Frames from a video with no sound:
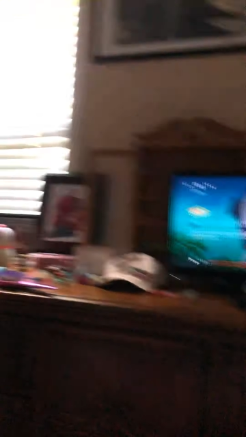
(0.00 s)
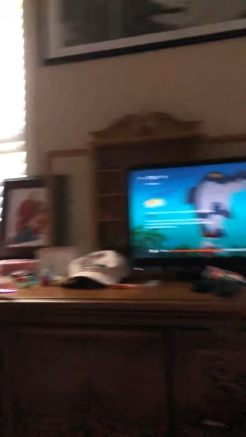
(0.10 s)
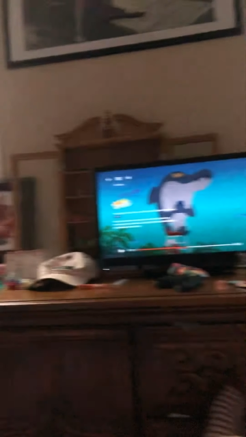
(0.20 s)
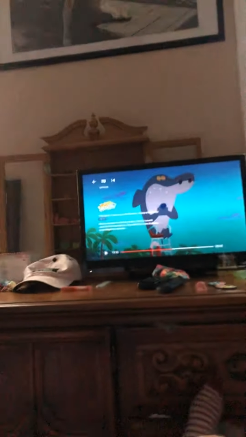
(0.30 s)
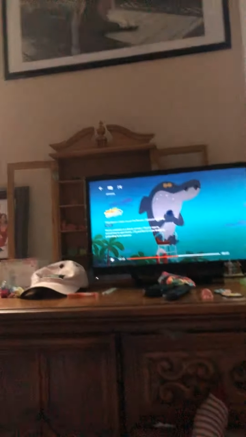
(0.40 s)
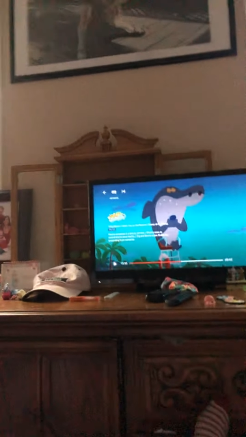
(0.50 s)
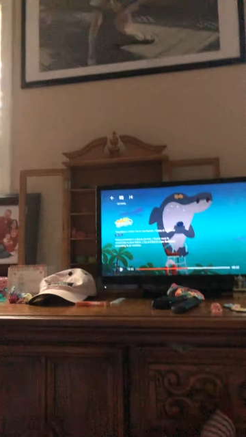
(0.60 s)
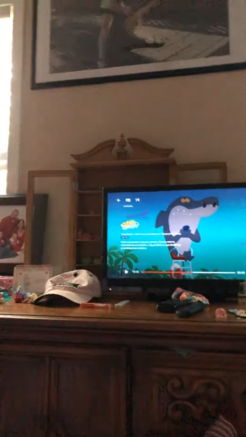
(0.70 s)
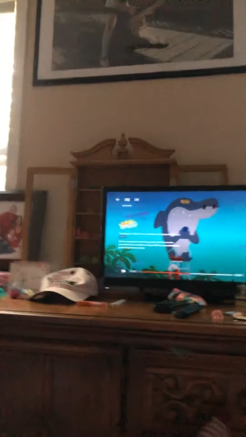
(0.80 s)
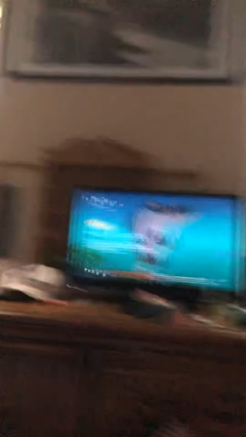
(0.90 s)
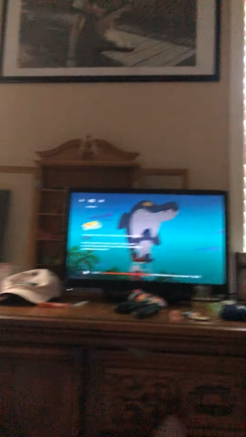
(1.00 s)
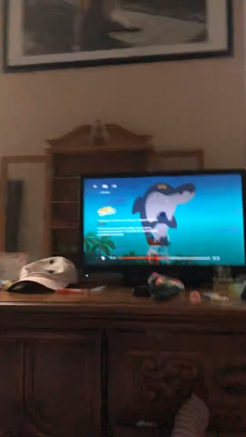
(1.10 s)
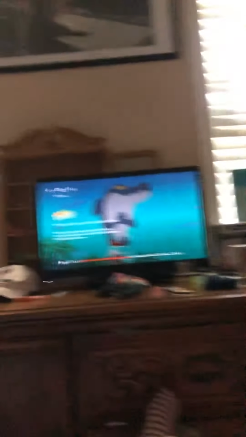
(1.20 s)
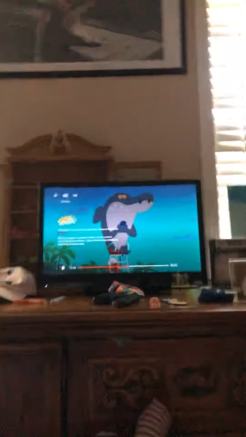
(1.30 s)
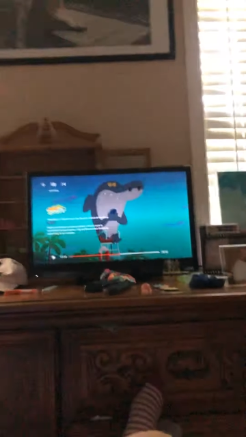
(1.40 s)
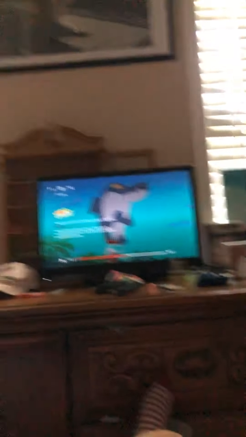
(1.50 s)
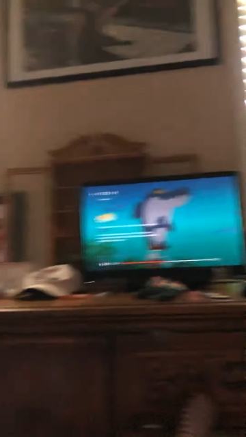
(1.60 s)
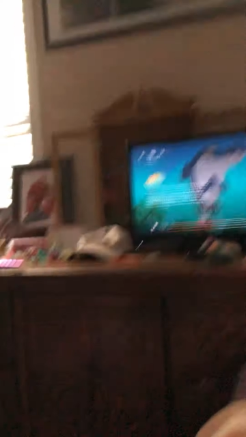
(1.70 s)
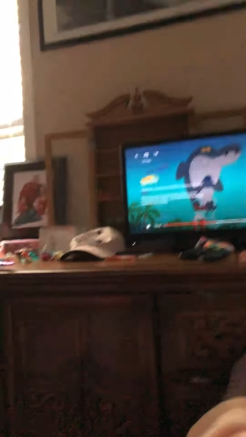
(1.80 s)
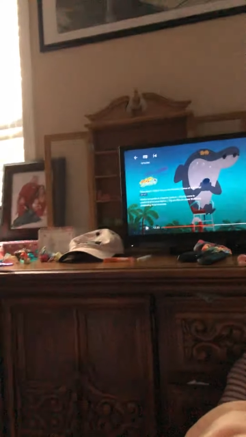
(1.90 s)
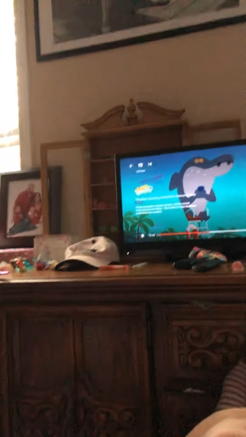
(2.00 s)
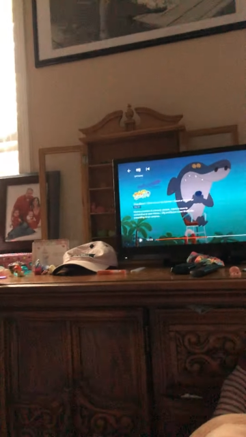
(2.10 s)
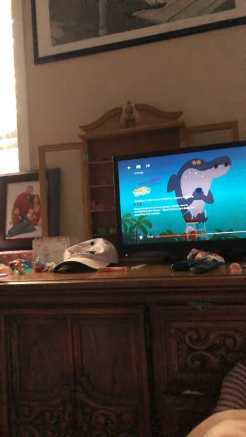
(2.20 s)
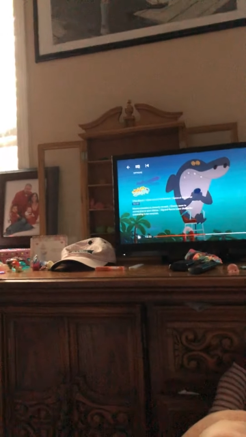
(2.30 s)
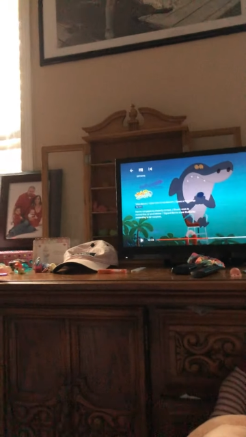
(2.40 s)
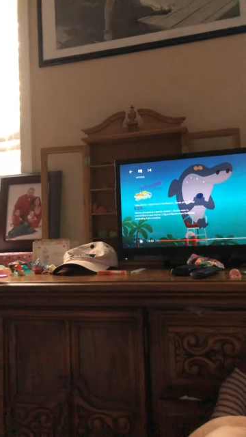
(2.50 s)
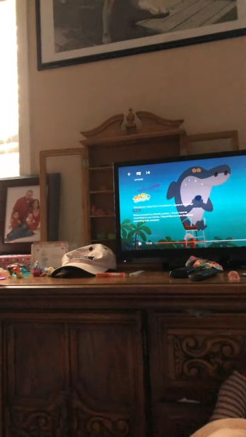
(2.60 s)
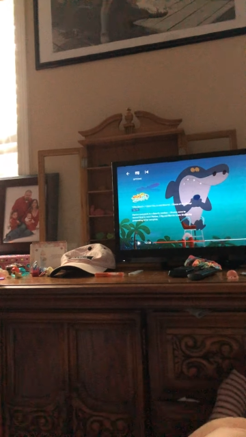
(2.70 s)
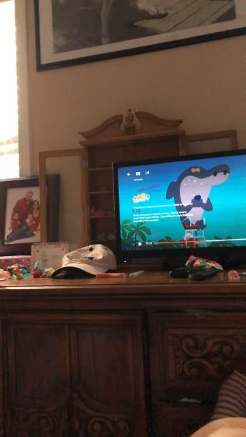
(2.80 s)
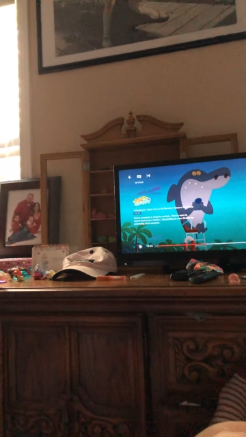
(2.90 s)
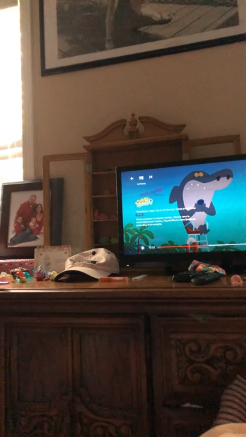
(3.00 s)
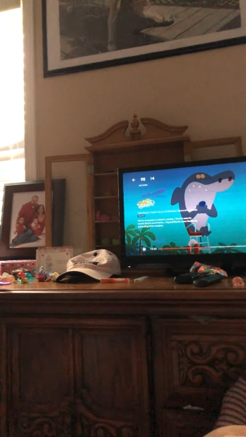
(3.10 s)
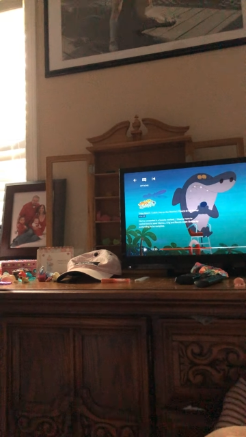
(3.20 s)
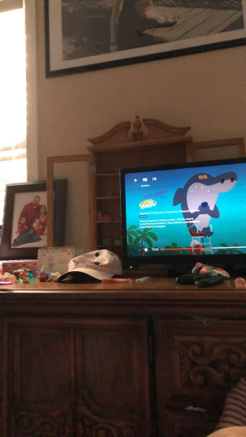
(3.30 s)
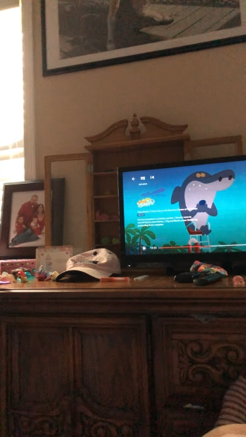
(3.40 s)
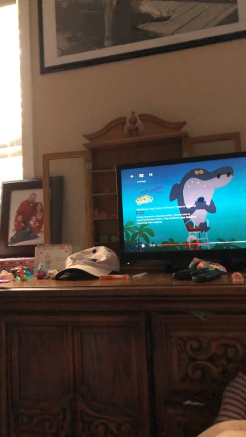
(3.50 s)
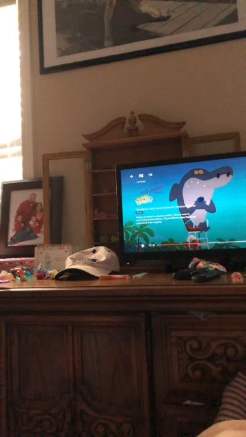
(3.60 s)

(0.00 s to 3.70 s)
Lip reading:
Nobody's mouth can be seen.